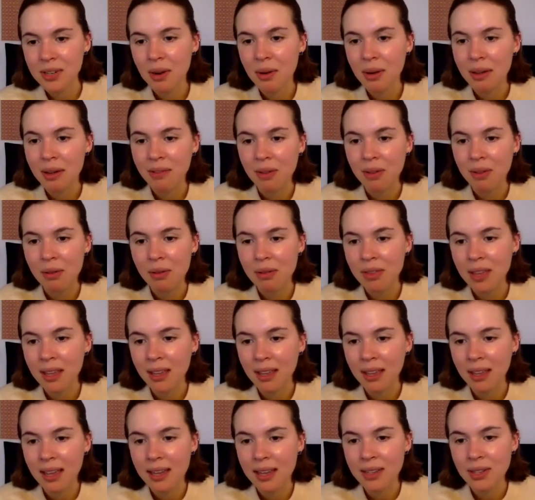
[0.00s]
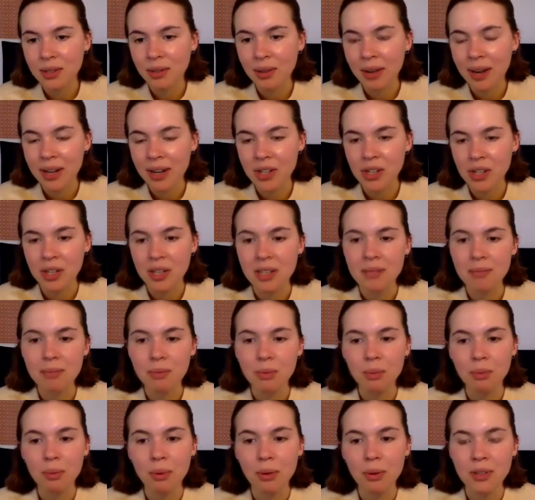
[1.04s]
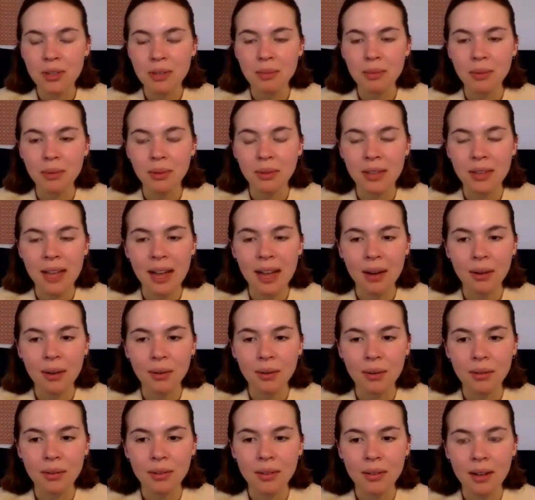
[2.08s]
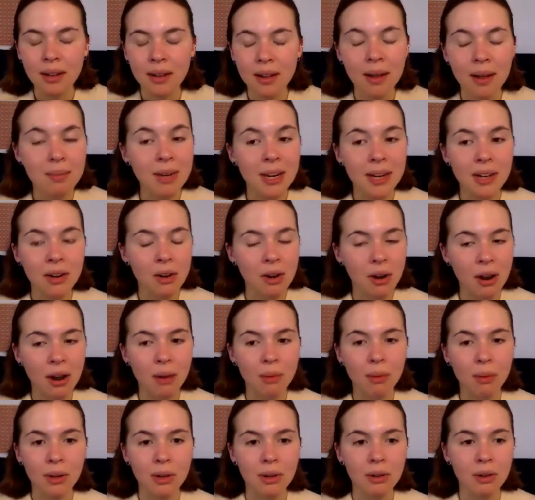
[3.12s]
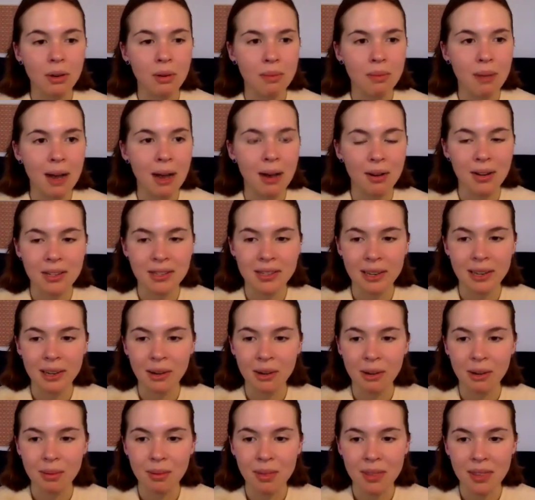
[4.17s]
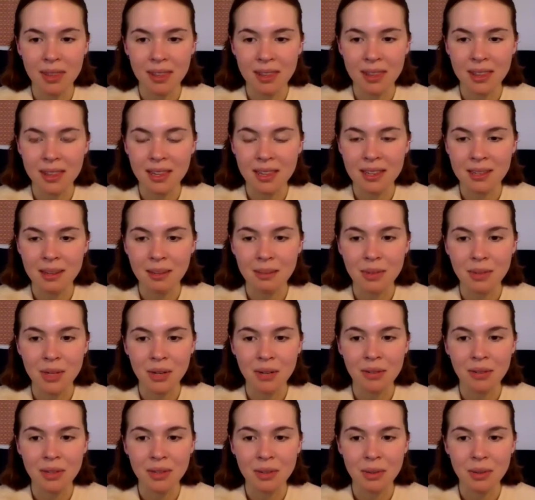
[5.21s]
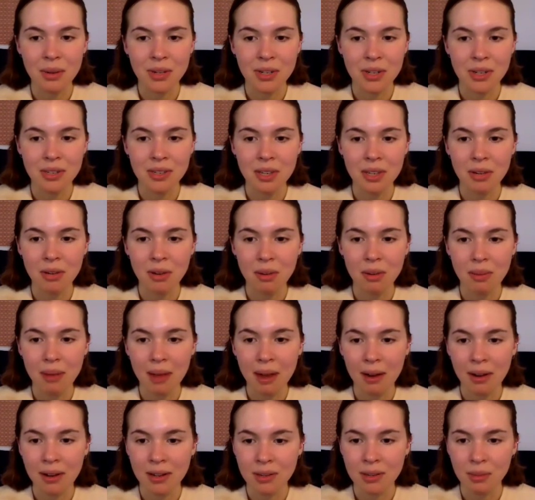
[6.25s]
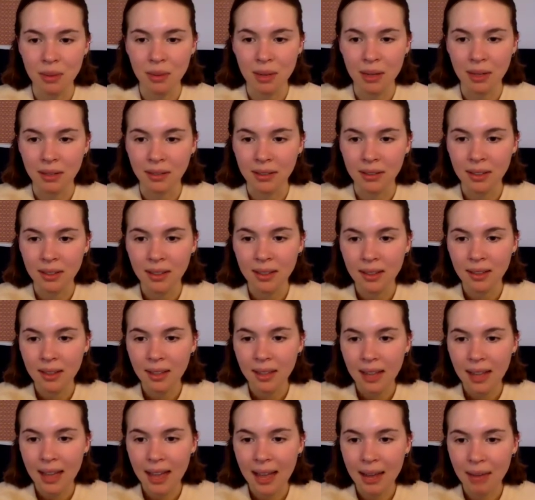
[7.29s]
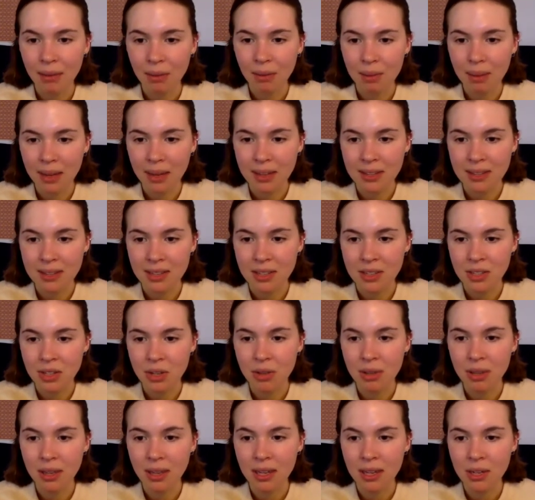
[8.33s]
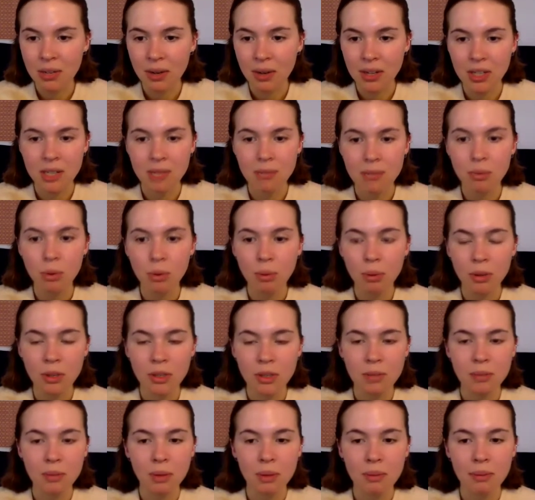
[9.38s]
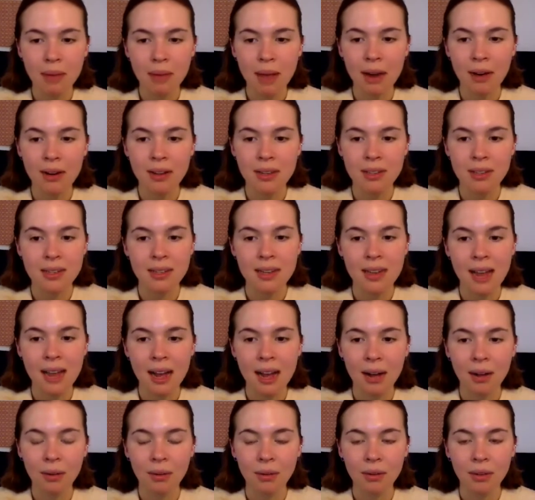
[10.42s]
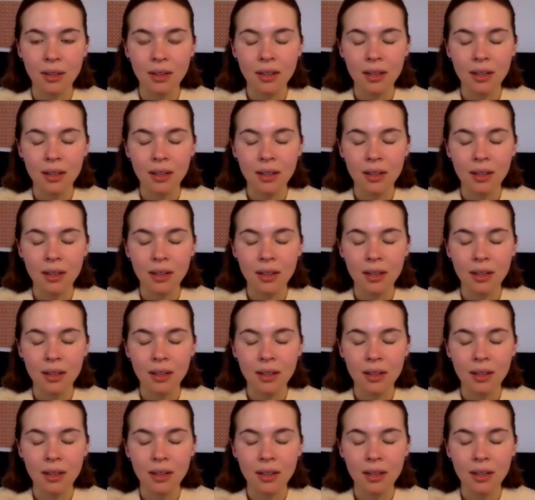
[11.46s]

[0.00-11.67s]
know if you think interaction is more possible now. I mean, I don't know how well you know Paris, Luke, but the assumption of this question is that you know Paris well. And Rebecca says, do you think interaction is more possible in Paris now